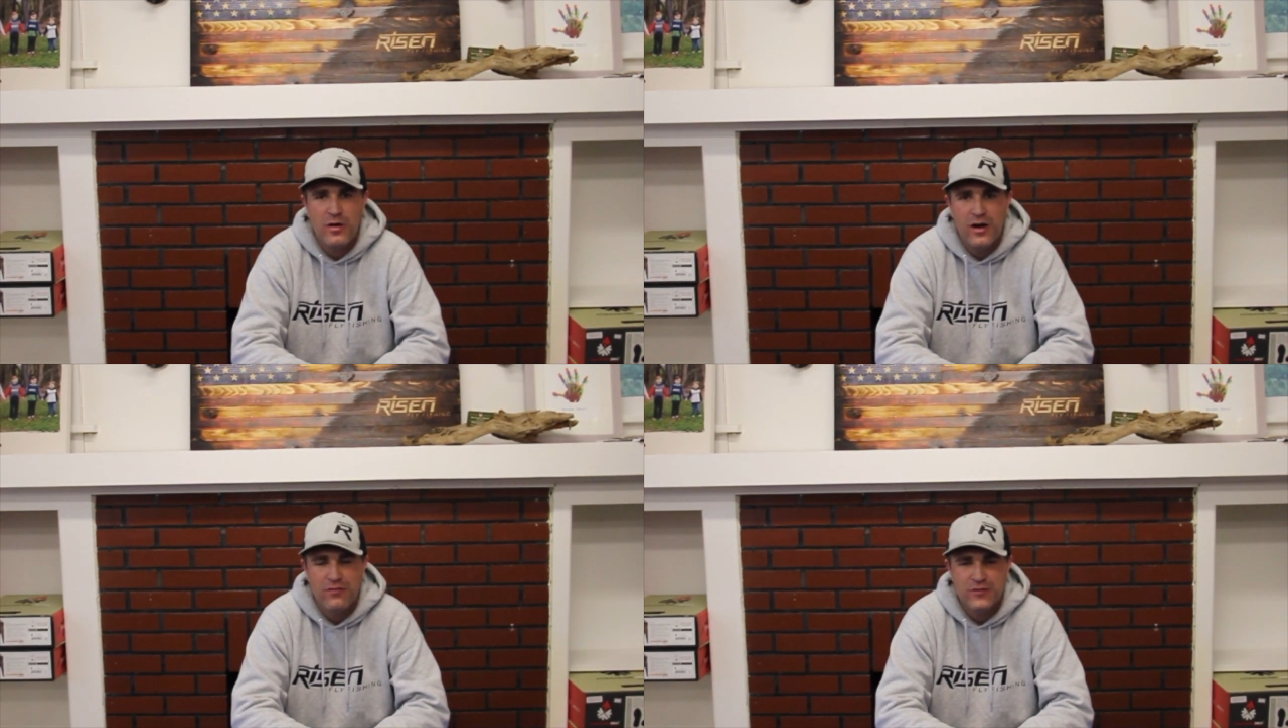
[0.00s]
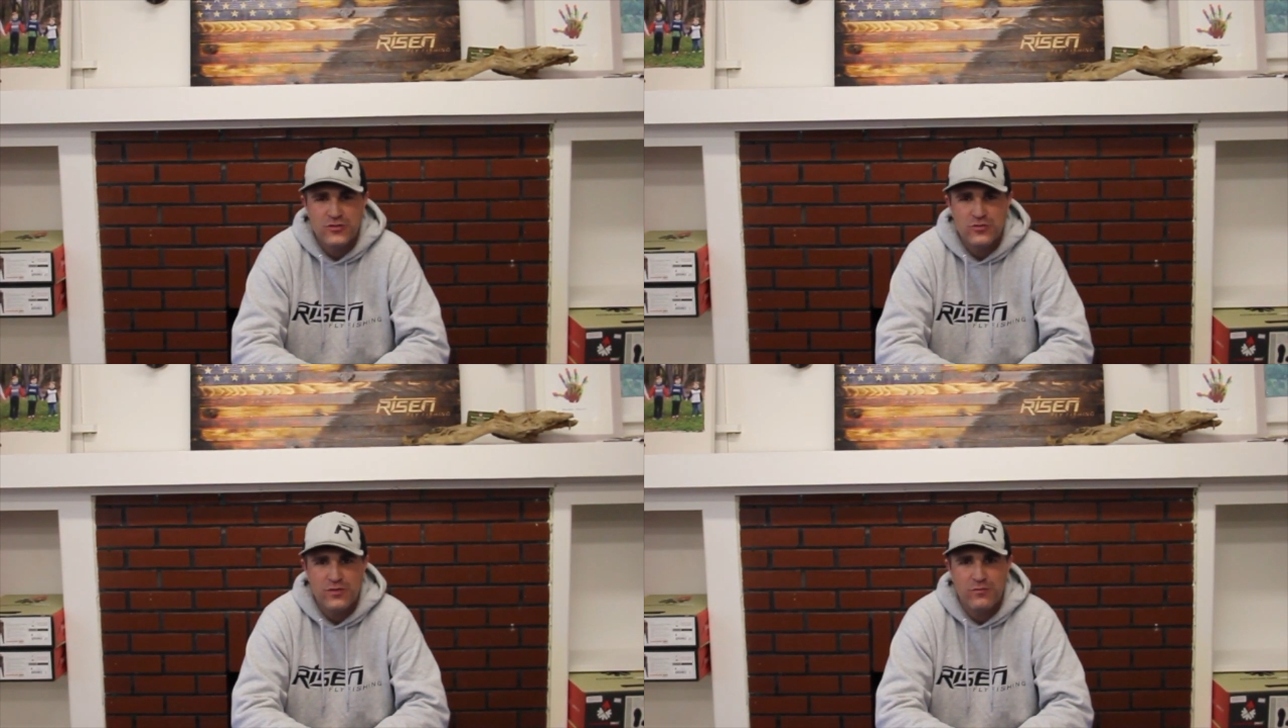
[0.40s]
off the
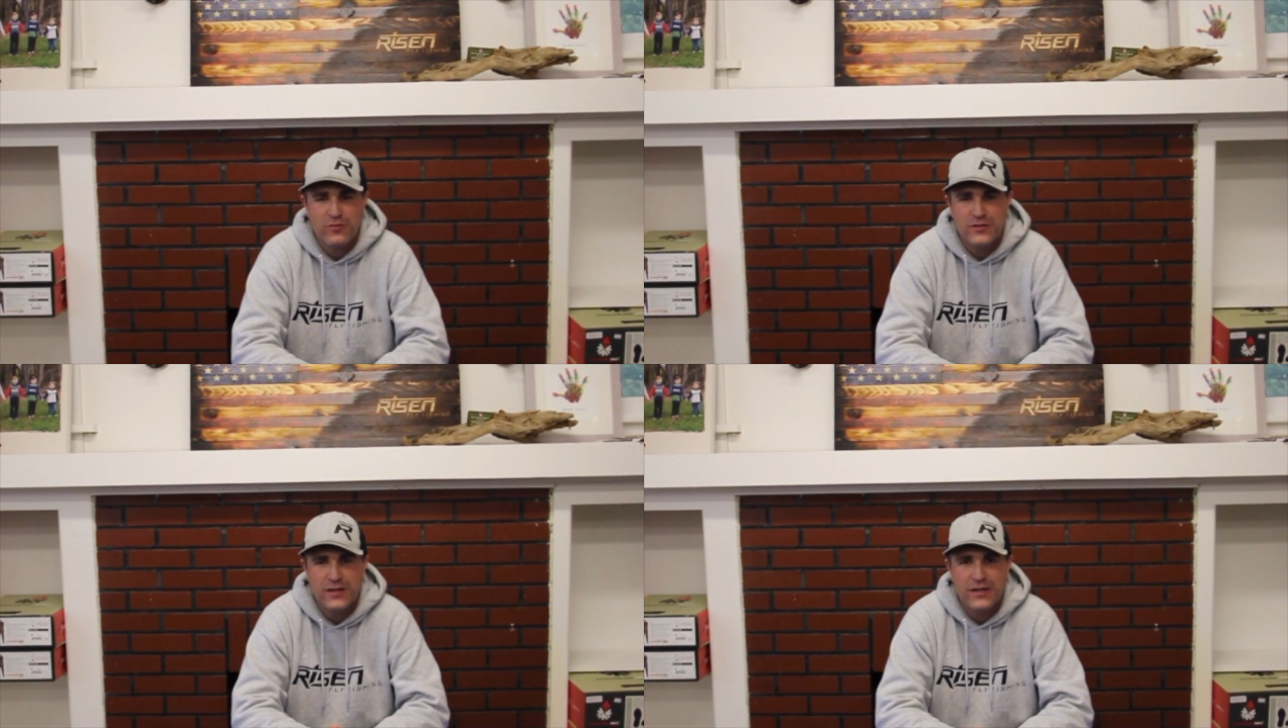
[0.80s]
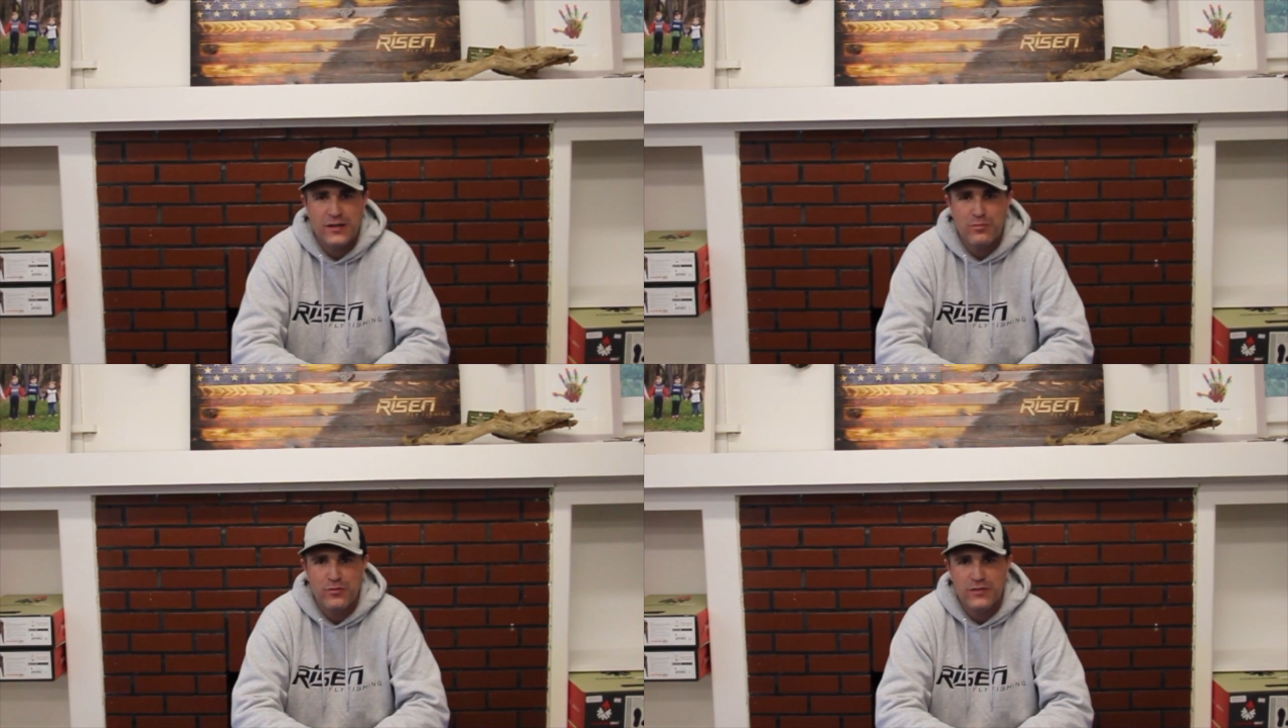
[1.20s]
stream for tying
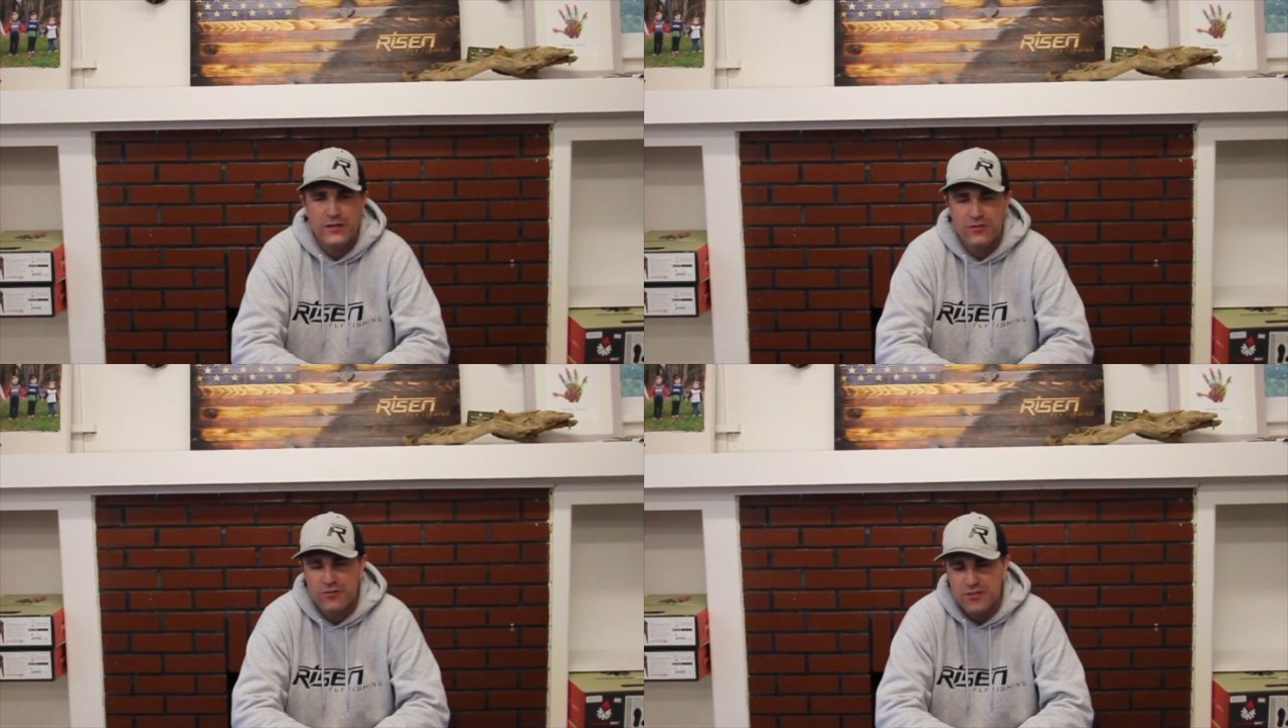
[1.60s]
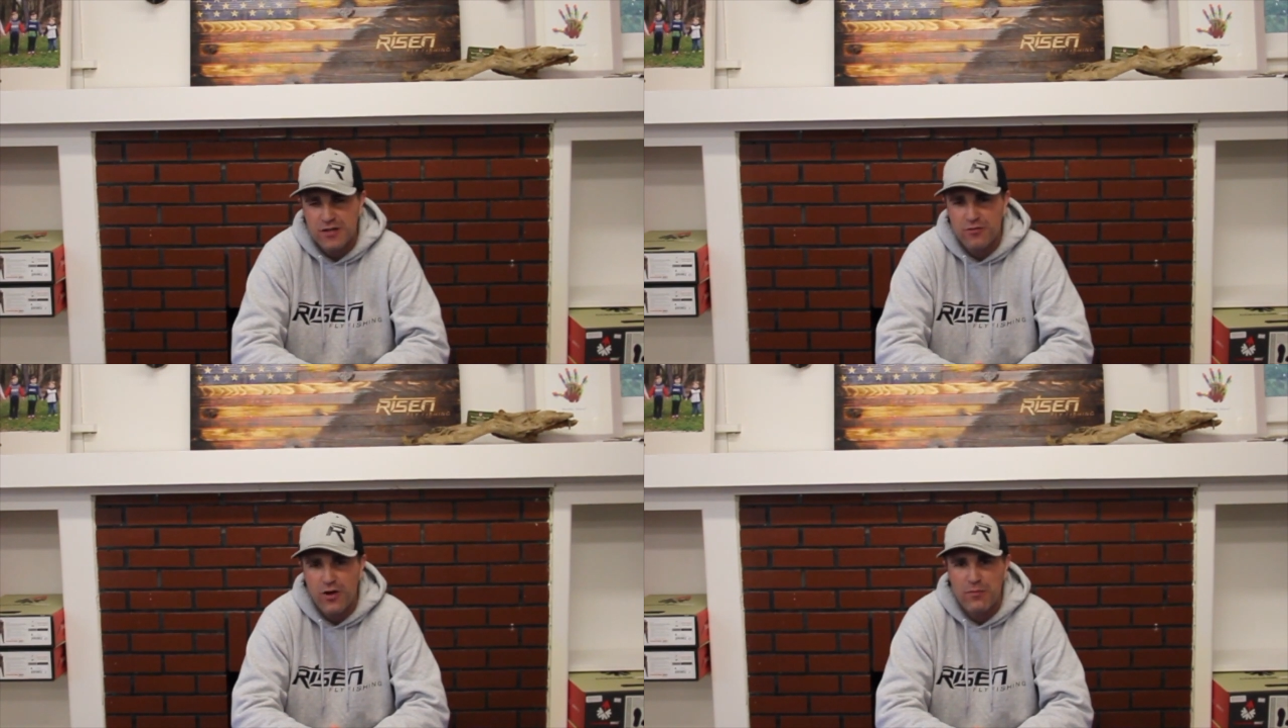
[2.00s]
up your leaders and
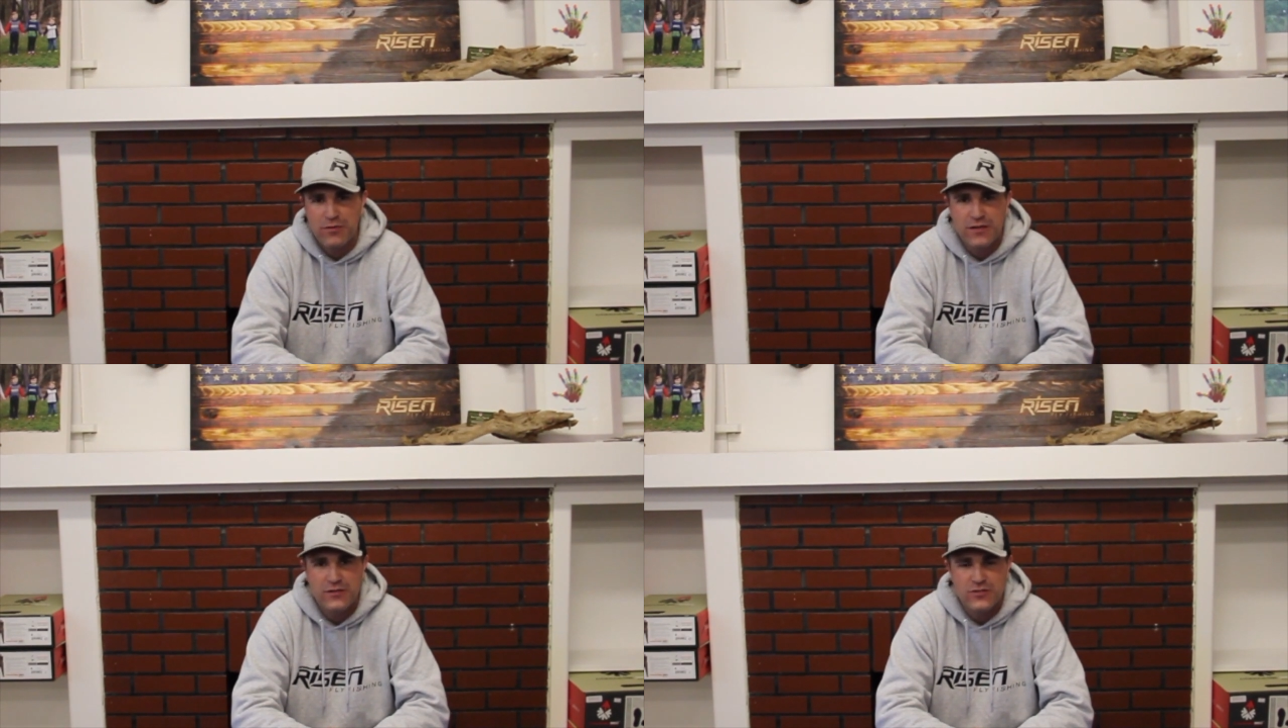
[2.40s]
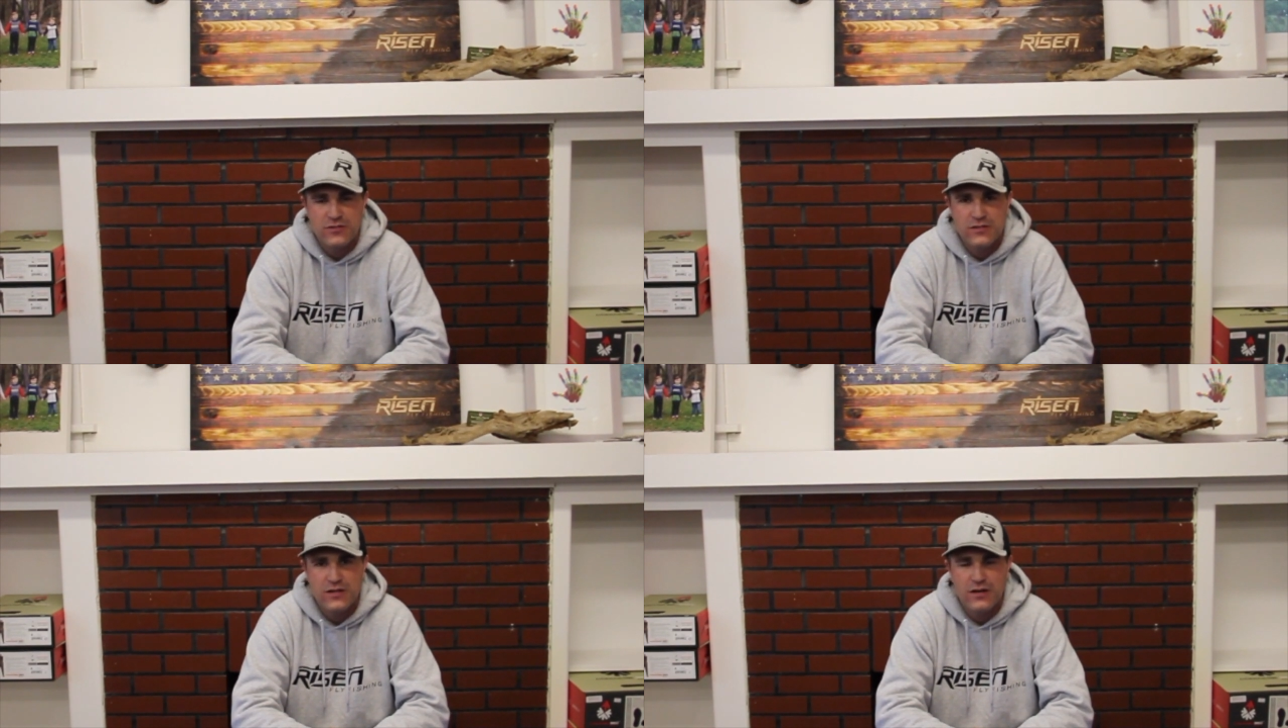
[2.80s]
other
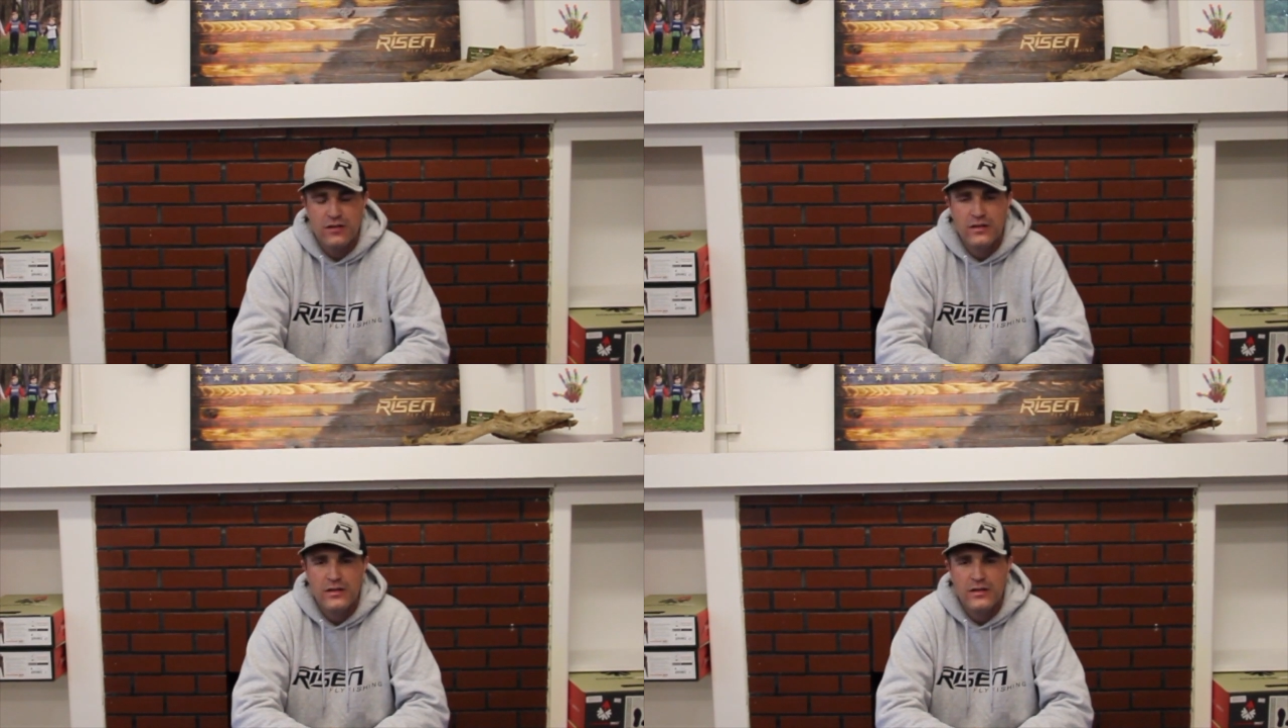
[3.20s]
applications there.